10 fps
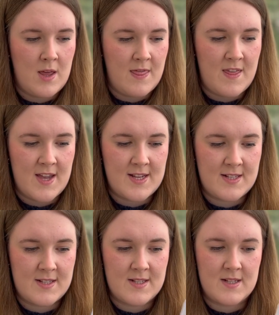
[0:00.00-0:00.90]

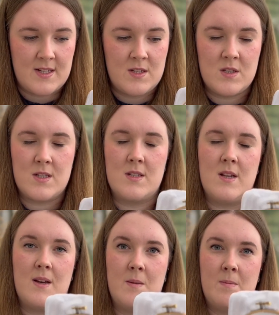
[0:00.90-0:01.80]
this is
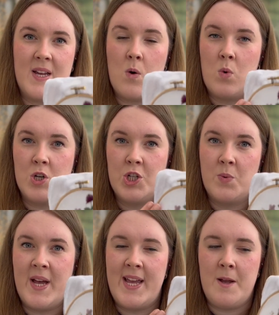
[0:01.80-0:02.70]
like a wash
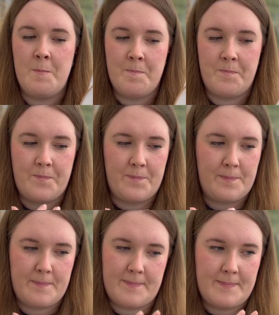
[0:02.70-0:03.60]
away
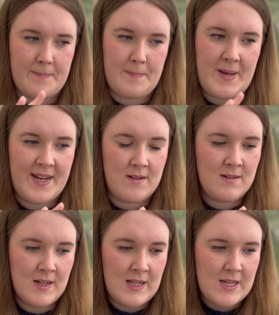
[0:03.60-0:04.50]
panel,
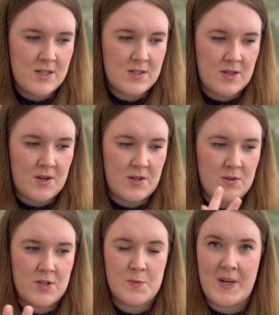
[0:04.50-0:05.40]
so you'll
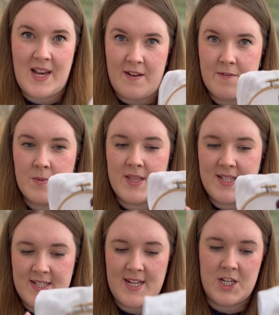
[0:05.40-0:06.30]
just be left with the
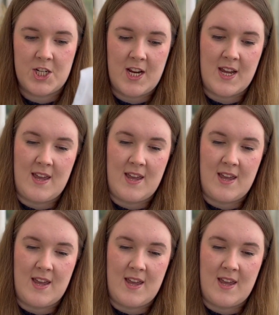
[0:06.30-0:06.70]
stitching